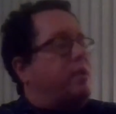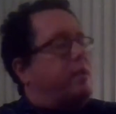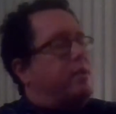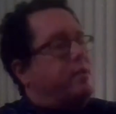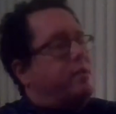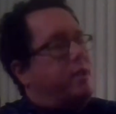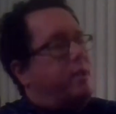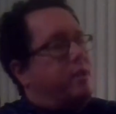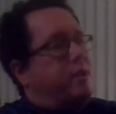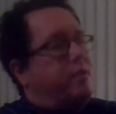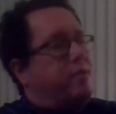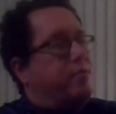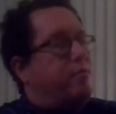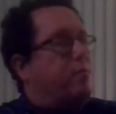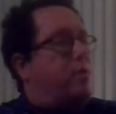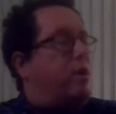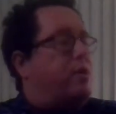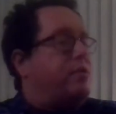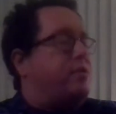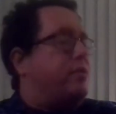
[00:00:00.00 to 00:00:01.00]
is this.
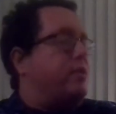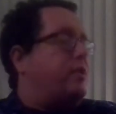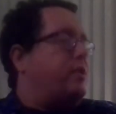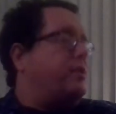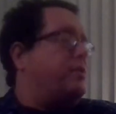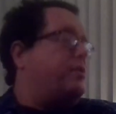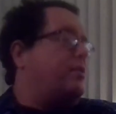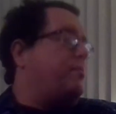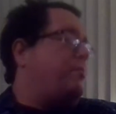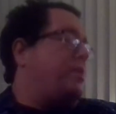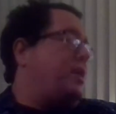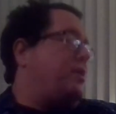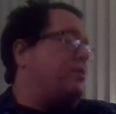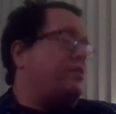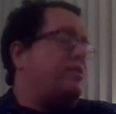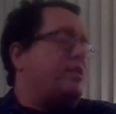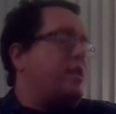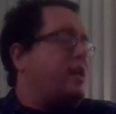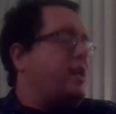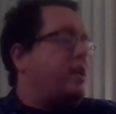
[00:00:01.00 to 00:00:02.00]
Rosalind is the
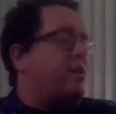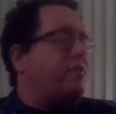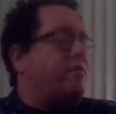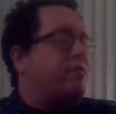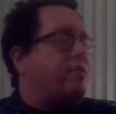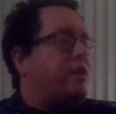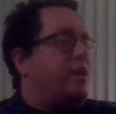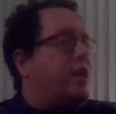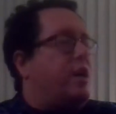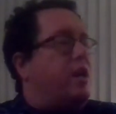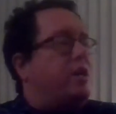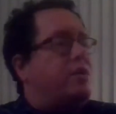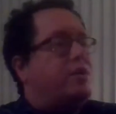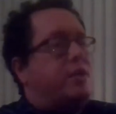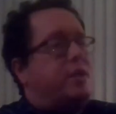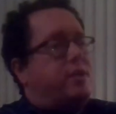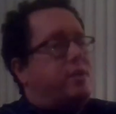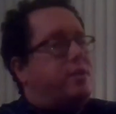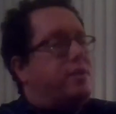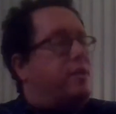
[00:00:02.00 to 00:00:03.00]
bee's knees.
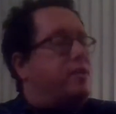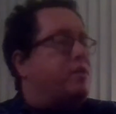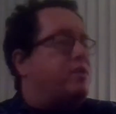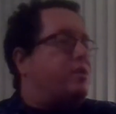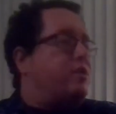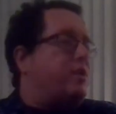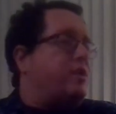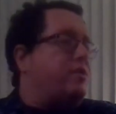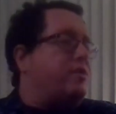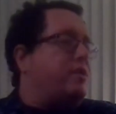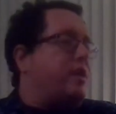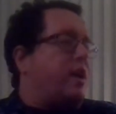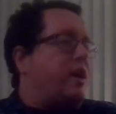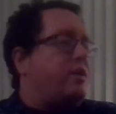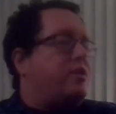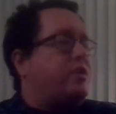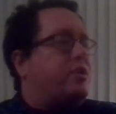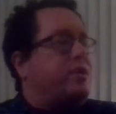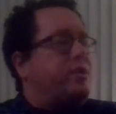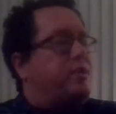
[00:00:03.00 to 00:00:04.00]
She's this, she's
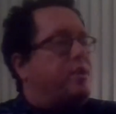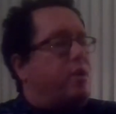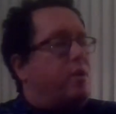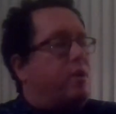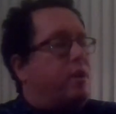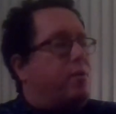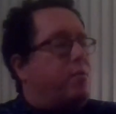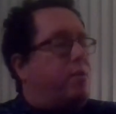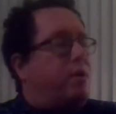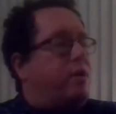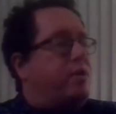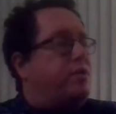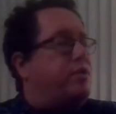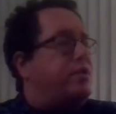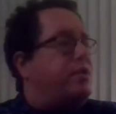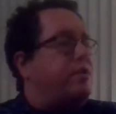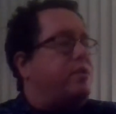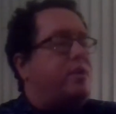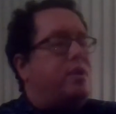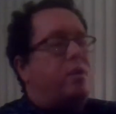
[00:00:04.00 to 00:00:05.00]
that. She's the only one.
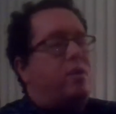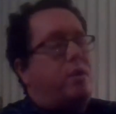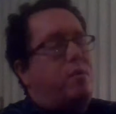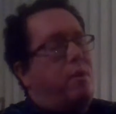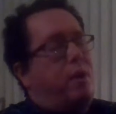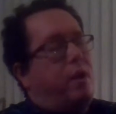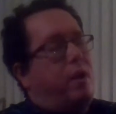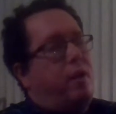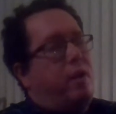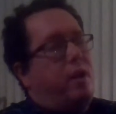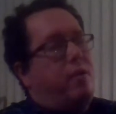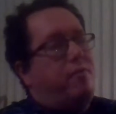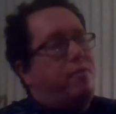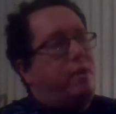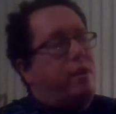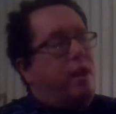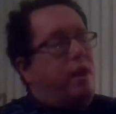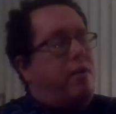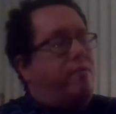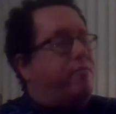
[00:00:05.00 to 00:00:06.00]
She's the only one I'll ever
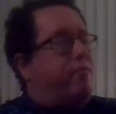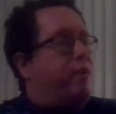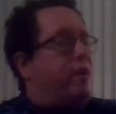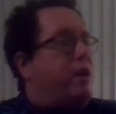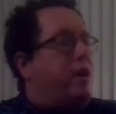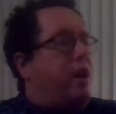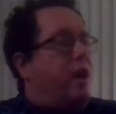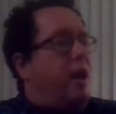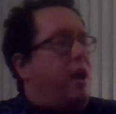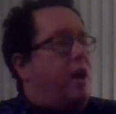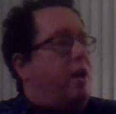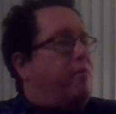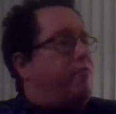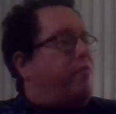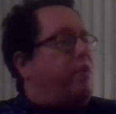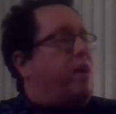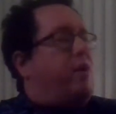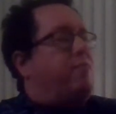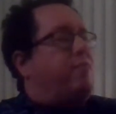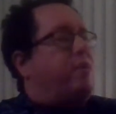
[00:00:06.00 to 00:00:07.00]
love. And if
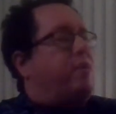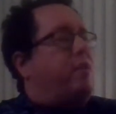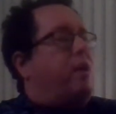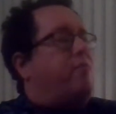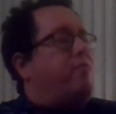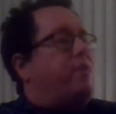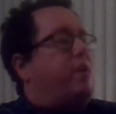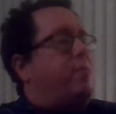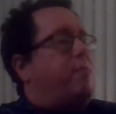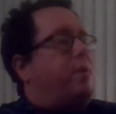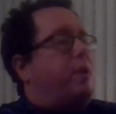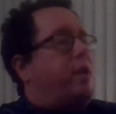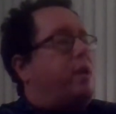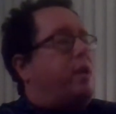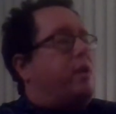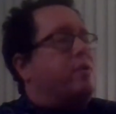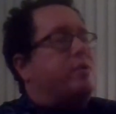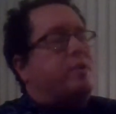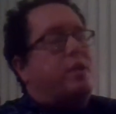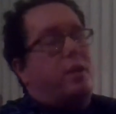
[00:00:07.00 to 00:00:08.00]
I ever love anybody
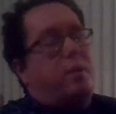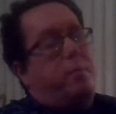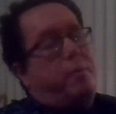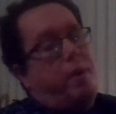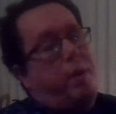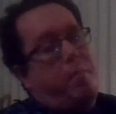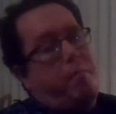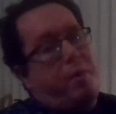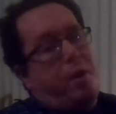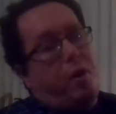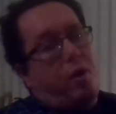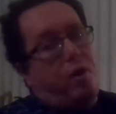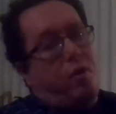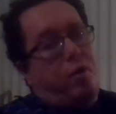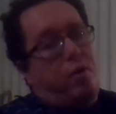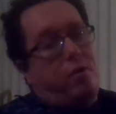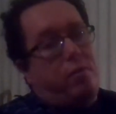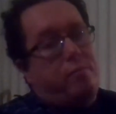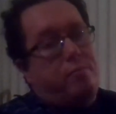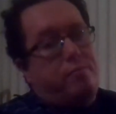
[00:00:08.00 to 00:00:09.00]
else, it'll be a
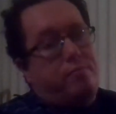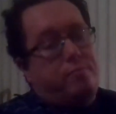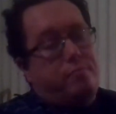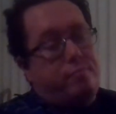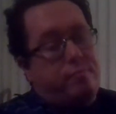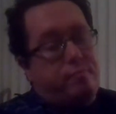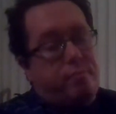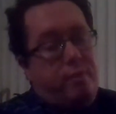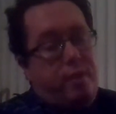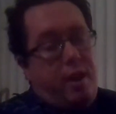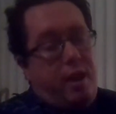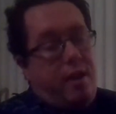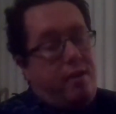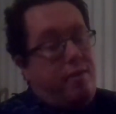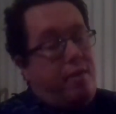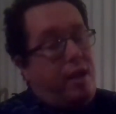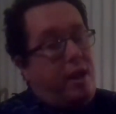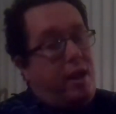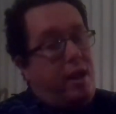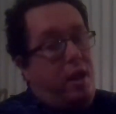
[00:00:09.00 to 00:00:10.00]
miracle."
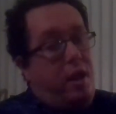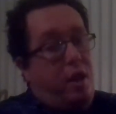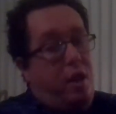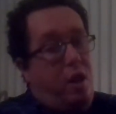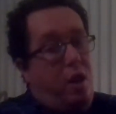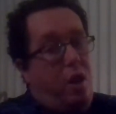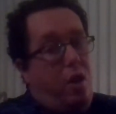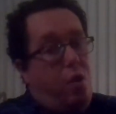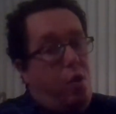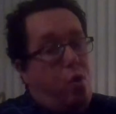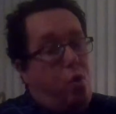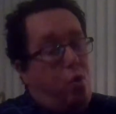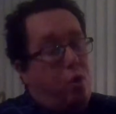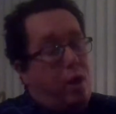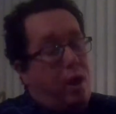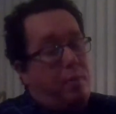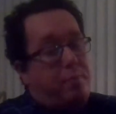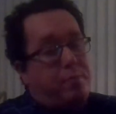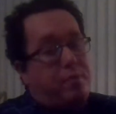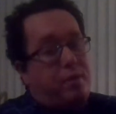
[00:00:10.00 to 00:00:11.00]
And then who
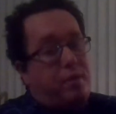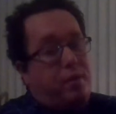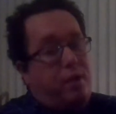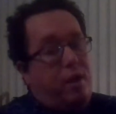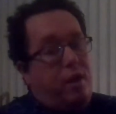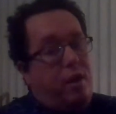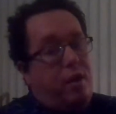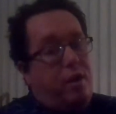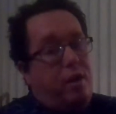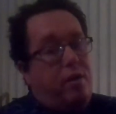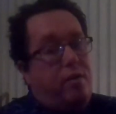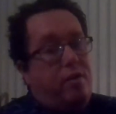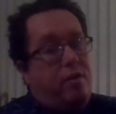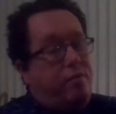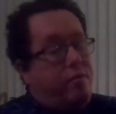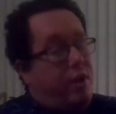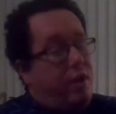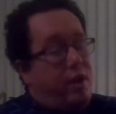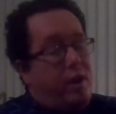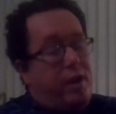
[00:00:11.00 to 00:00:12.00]
comes along the
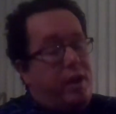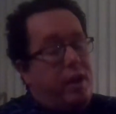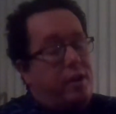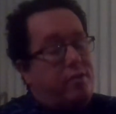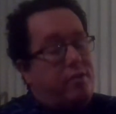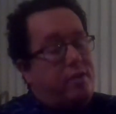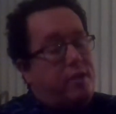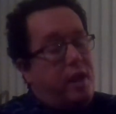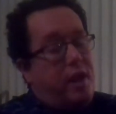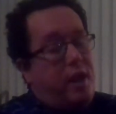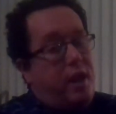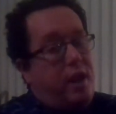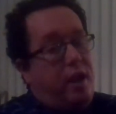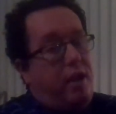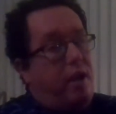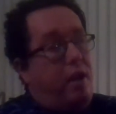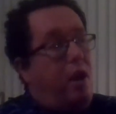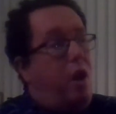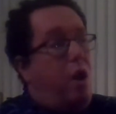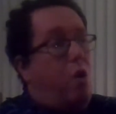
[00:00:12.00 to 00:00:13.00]
very next day?
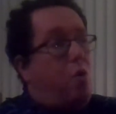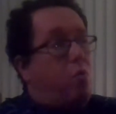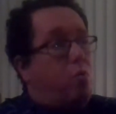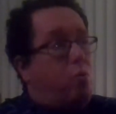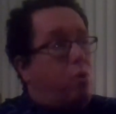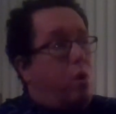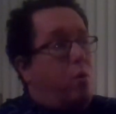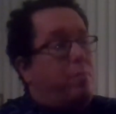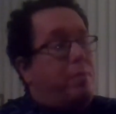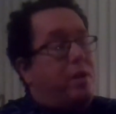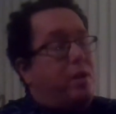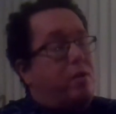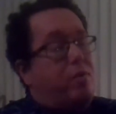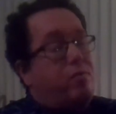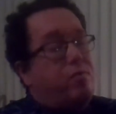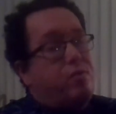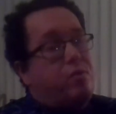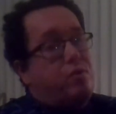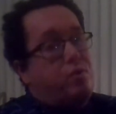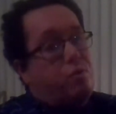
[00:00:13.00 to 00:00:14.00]

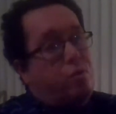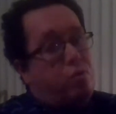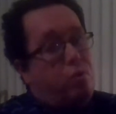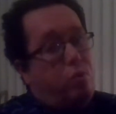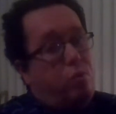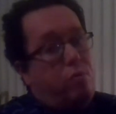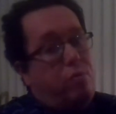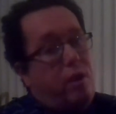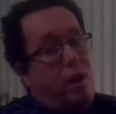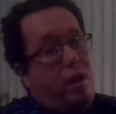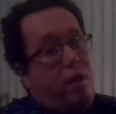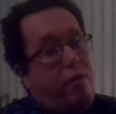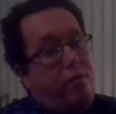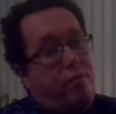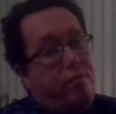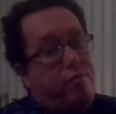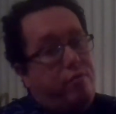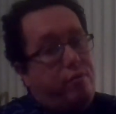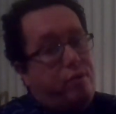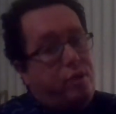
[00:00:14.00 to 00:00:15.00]
Romeo's true
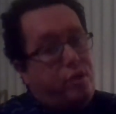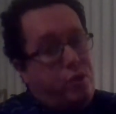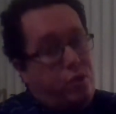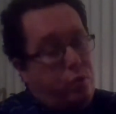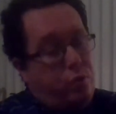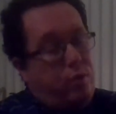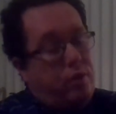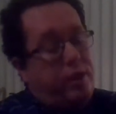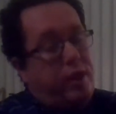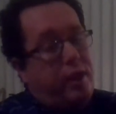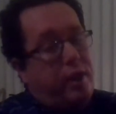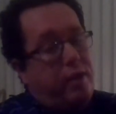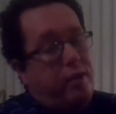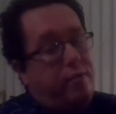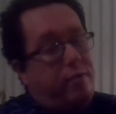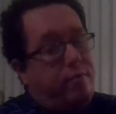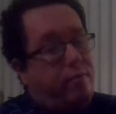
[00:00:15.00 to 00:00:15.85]
love, Juliet.